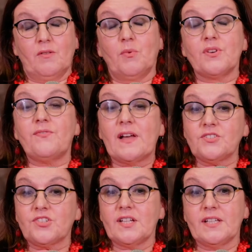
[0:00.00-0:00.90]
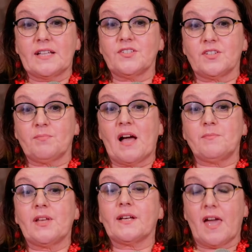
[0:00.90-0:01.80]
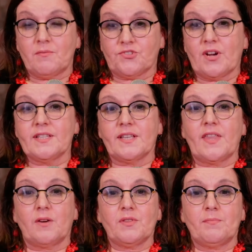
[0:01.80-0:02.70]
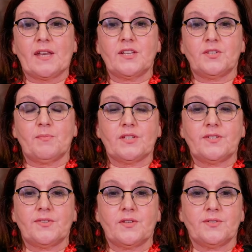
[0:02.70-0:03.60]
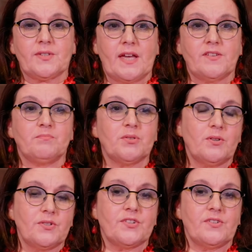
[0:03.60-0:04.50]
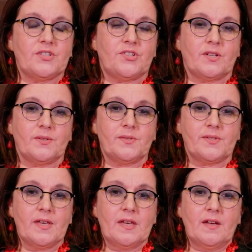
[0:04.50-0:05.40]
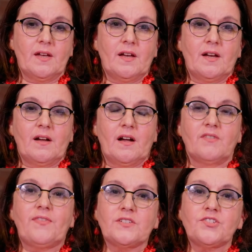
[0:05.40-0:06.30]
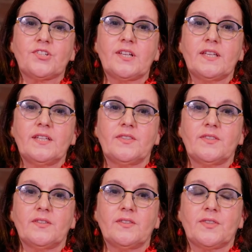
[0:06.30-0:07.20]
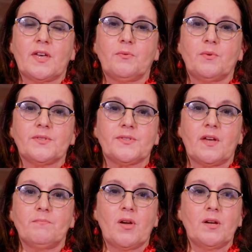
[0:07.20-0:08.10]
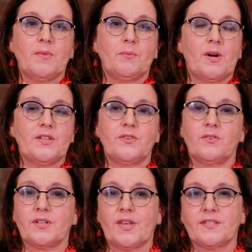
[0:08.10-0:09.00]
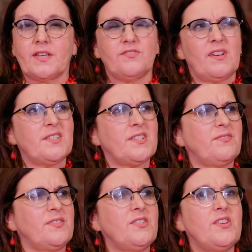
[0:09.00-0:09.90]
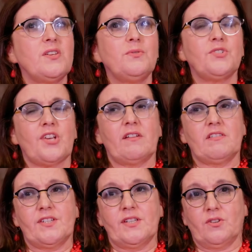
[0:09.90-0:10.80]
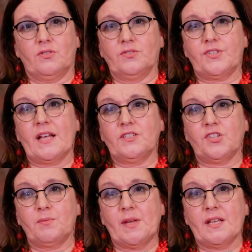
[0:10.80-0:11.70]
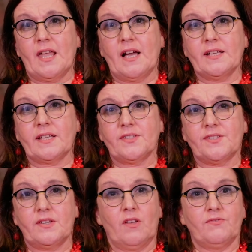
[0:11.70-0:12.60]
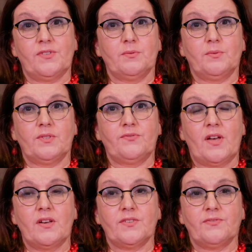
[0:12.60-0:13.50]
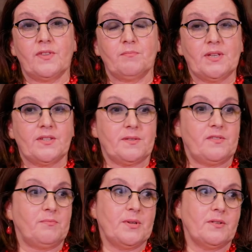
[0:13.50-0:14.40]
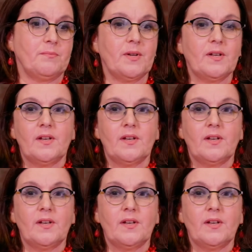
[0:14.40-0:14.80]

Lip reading: What eventually ended up happening, I kept raising that with management, those kind of broader issues. Eventually, there was a moment when an organisation, relatively new charity called LGB Alliance, a lot of you will have heard of them because they've become